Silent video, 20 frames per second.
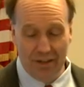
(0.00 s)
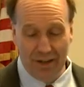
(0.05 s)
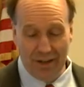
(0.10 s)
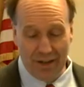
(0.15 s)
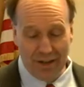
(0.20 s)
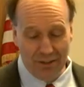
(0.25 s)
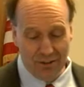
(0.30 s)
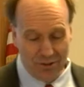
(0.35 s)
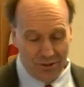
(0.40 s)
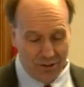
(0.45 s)

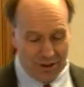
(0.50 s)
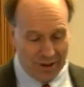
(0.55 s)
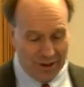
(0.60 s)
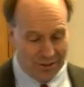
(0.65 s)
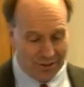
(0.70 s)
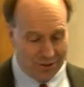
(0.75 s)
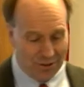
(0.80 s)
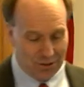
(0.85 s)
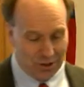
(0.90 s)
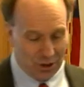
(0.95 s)
And,
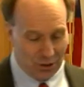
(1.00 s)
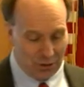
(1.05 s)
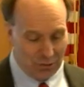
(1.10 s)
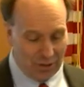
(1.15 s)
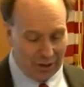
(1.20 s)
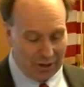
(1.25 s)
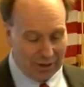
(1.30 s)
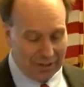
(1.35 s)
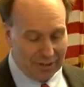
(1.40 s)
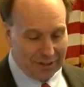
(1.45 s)
and so
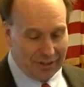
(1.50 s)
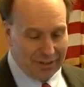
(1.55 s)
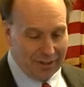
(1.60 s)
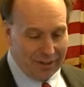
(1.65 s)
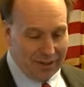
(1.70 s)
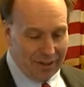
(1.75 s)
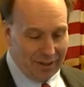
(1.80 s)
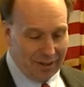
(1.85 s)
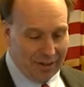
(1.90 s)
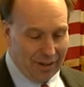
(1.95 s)
uh,
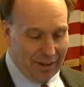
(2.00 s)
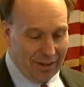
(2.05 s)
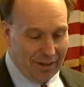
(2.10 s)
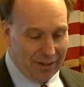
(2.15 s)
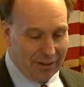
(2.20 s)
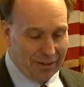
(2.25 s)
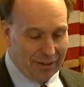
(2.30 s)
uh,